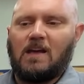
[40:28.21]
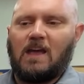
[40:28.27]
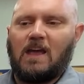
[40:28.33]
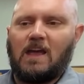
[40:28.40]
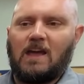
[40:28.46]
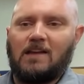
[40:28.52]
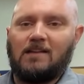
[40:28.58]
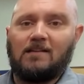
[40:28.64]

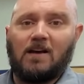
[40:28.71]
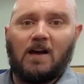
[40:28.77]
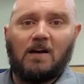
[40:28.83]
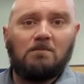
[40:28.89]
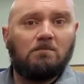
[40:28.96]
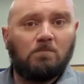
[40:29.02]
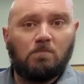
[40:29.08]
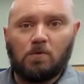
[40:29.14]
And
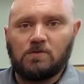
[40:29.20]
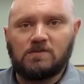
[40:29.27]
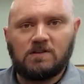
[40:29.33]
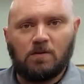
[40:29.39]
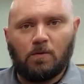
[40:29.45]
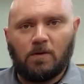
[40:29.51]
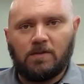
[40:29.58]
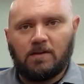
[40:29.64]
we'll
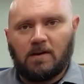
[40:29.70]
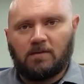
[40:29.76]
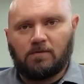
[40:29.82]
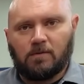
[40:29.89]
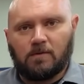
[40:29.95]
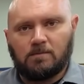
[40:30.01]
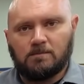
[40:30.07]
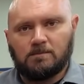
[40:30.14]
see you on the
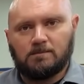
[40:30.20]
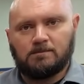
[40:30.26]
next one.